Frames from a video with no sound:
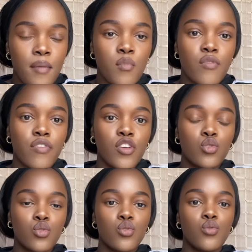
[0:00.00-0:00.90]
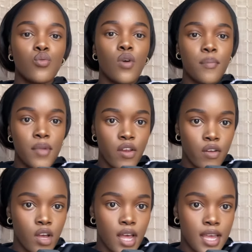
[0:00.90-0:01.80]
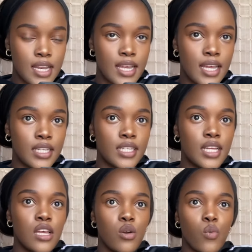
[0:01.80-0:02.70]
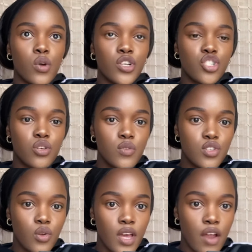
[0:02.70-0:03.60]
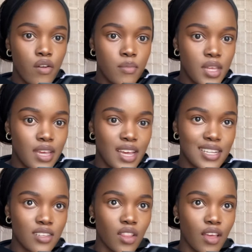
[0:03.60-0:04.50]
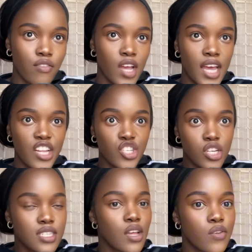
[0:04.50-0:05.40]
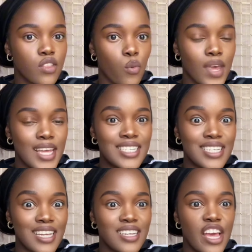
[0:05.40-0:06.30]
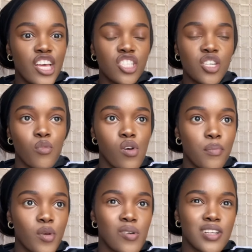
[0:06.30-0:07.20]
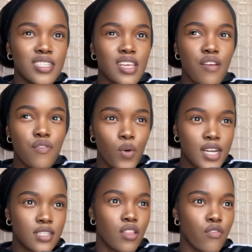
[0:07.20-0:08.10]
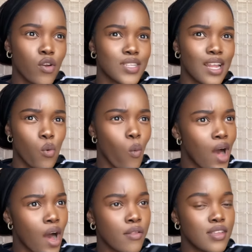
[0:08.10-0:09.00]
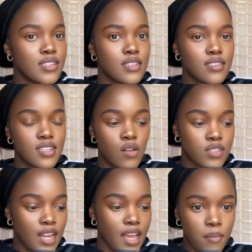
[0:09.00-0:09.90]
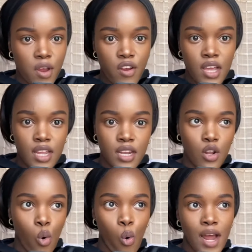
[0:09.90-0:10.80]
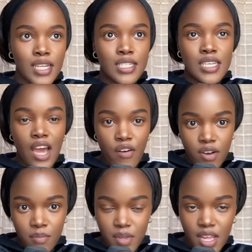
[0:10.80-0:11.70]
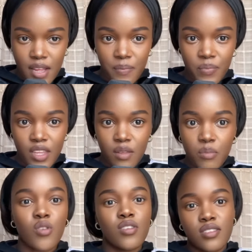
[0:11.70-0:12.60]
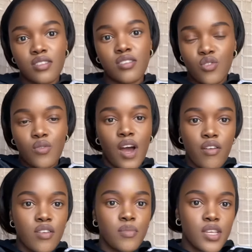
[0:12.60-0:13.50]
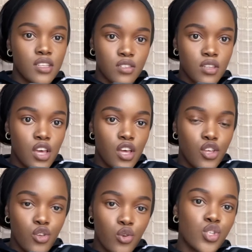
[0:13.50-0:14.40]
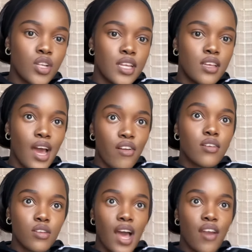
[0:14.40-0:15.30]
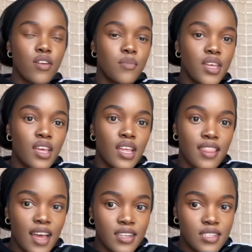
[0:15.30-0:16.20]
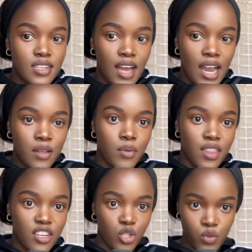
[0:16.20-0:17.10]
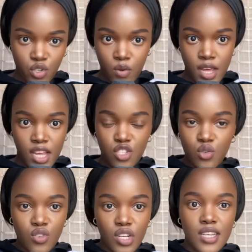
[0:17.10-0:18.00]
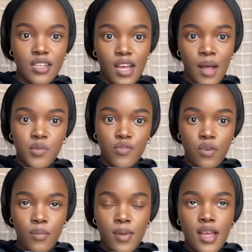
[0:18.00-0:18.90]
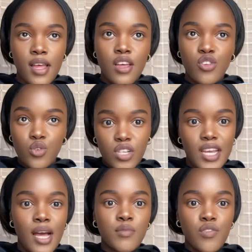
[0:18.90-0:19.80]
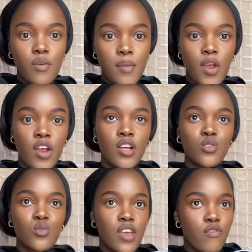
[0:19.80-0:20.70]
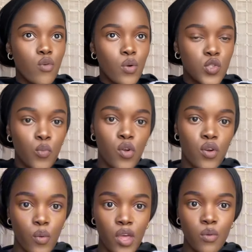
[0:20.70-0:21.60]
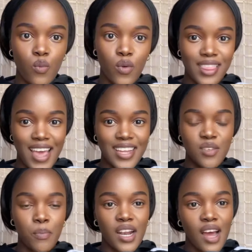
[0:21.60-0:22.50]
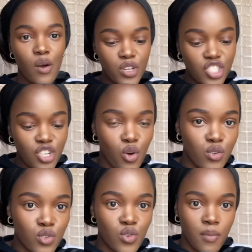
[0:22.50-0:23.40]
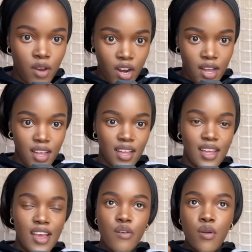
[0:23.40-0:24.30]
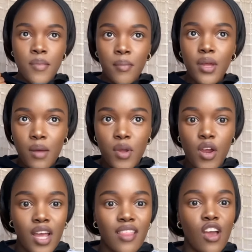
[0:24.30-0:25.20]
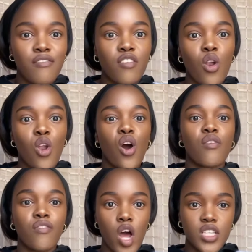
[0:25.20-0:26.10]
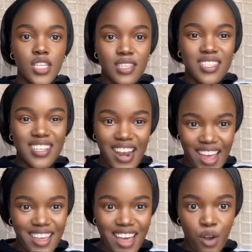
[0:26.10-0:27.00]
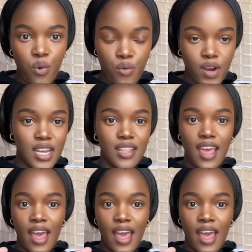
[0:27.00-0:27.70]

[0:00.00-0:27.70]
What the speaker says: moving to America, Elaine, when she was doing R&B here in South Africa and it sounded the way it did, she blew up because everyone in South Africa was like, wow, this sounds like American quality R&B. Because, you know, R&B is usually, R&B in that caliber that she was doing is usually comes from America, so everyone was blown away with that. But now when she goes to America, remember in America they have a lot of artists like that already. They